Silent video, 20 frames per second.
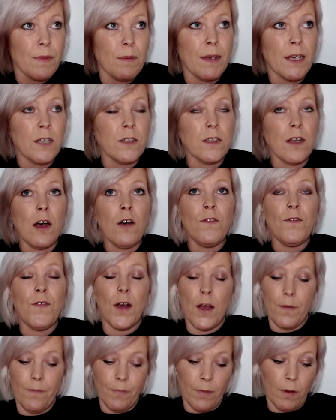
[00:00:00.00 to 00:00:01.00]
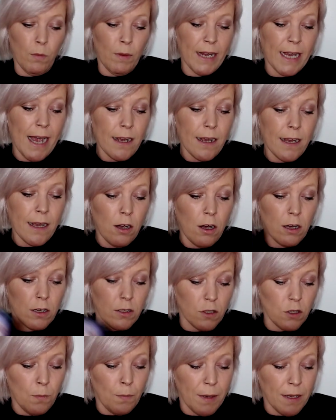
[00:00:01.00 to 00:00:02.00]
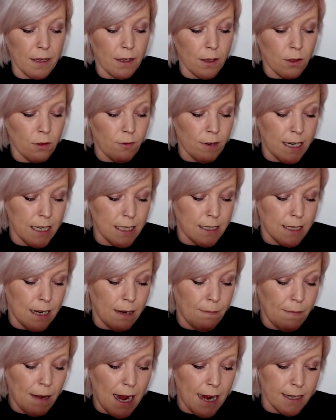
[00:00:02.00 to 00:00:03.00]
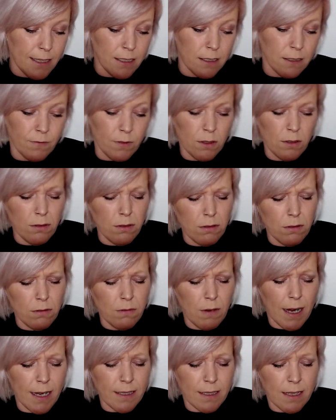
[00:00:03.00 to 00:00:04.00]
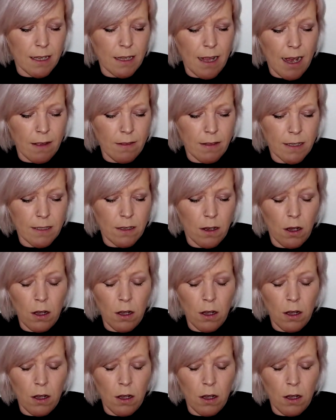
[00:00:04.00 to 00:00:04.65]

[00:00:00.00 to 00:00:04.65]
Because often we get caught up in the 3D mind of, oh, why is it like this?